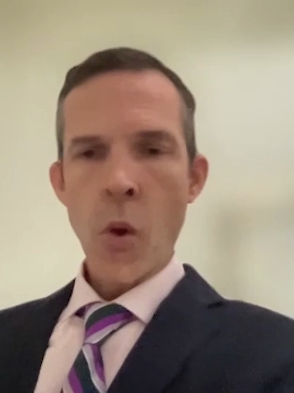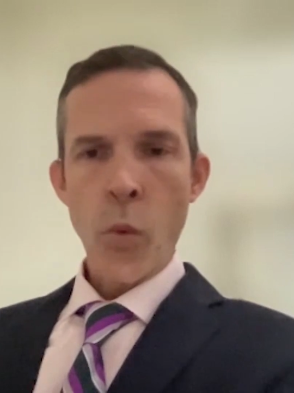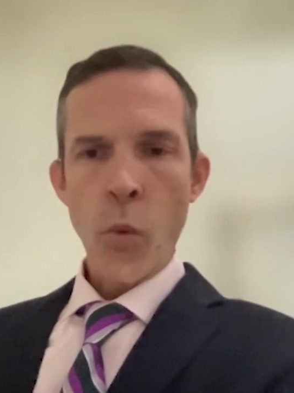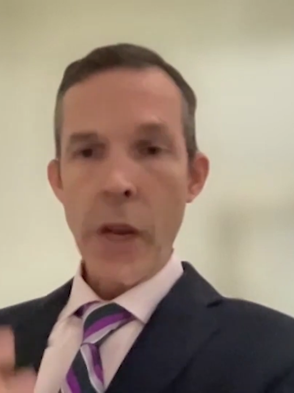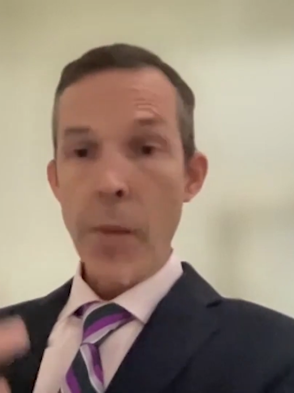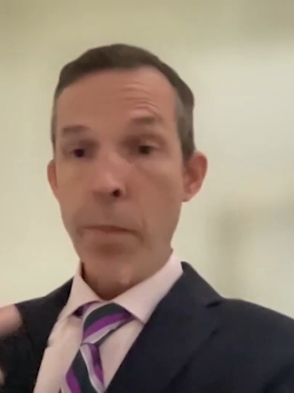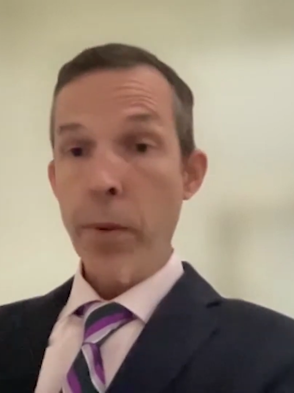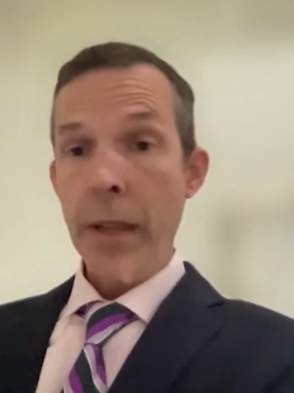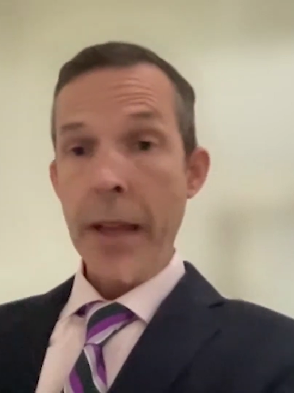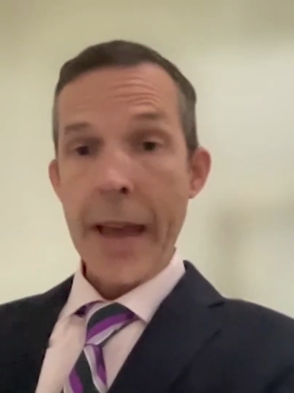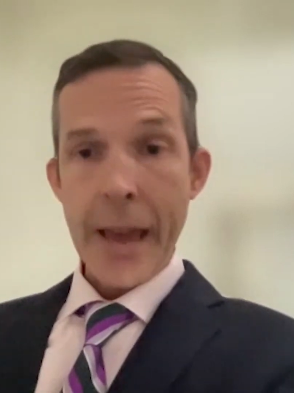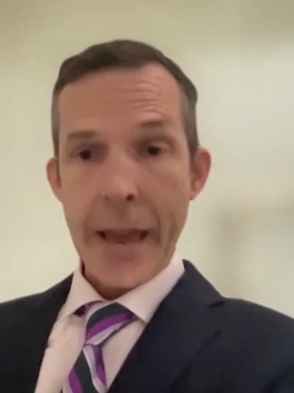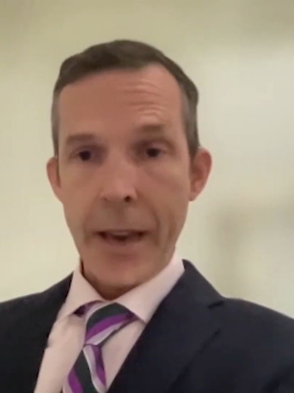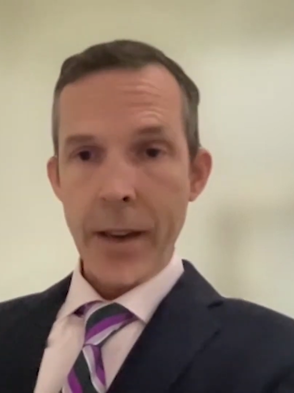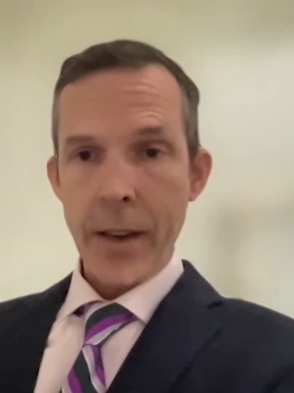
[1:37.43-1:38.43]

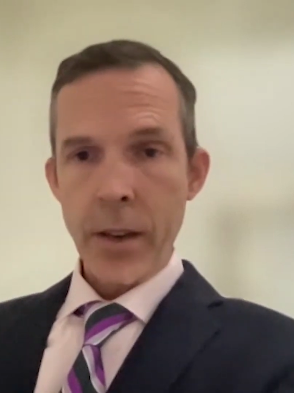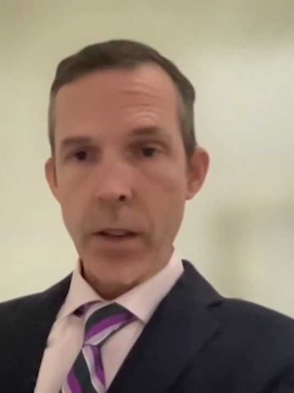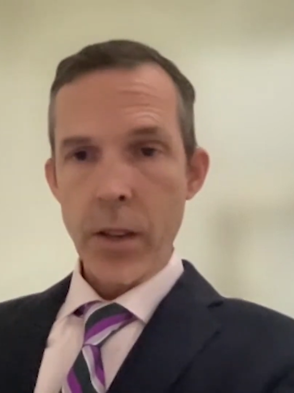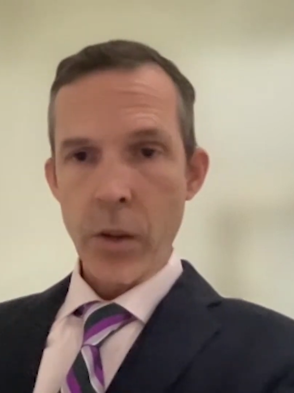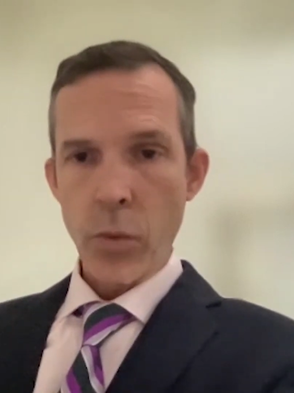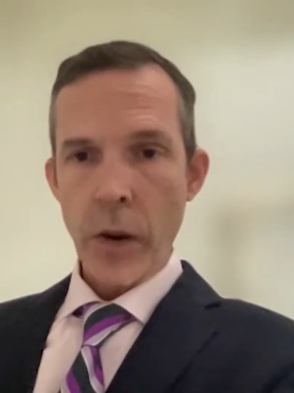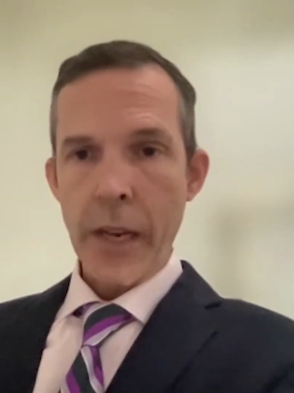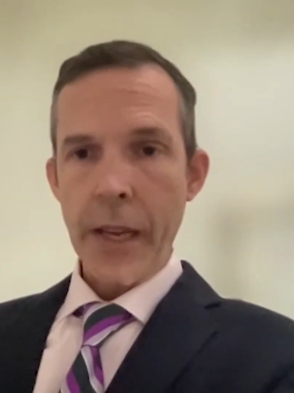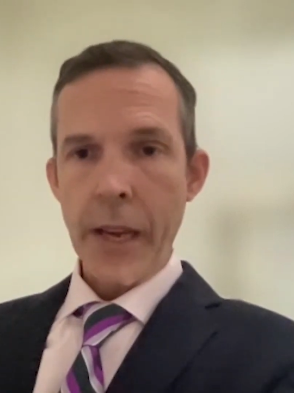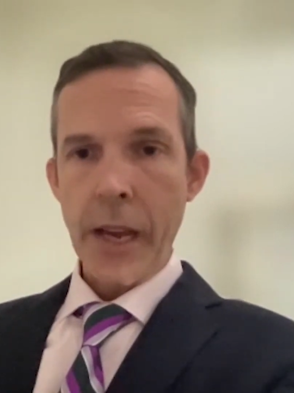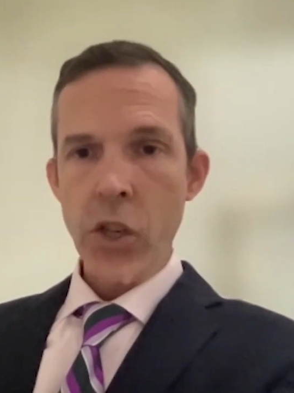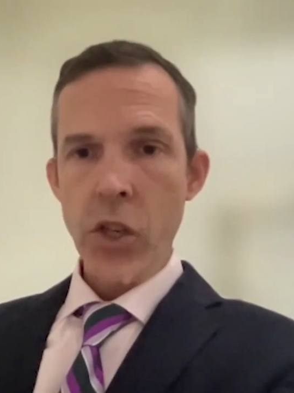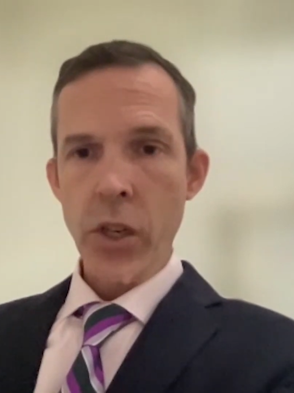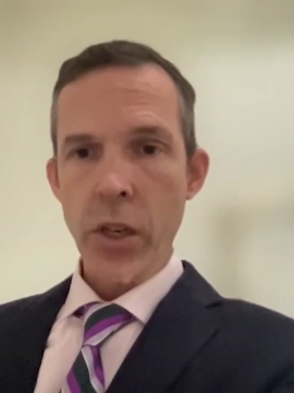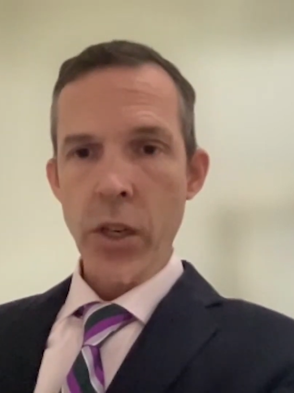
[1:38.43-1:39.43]
replan the
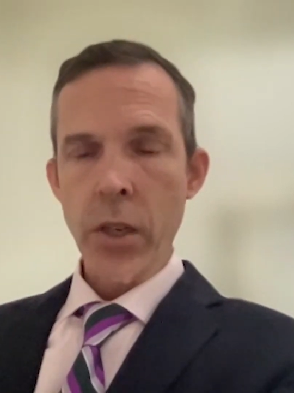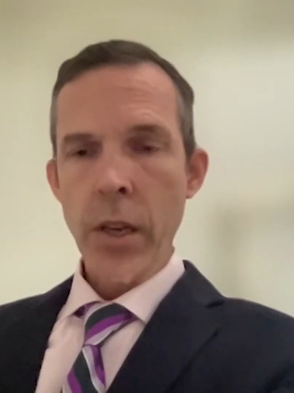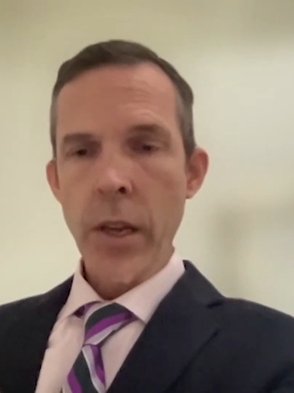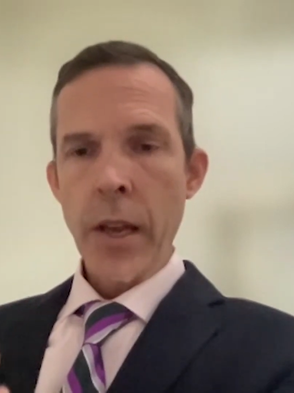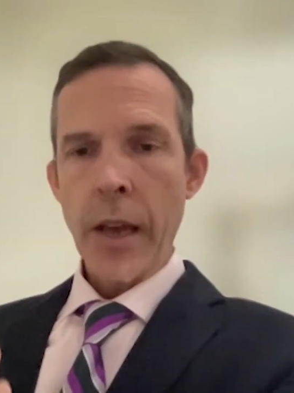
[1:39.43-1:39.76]
radiation.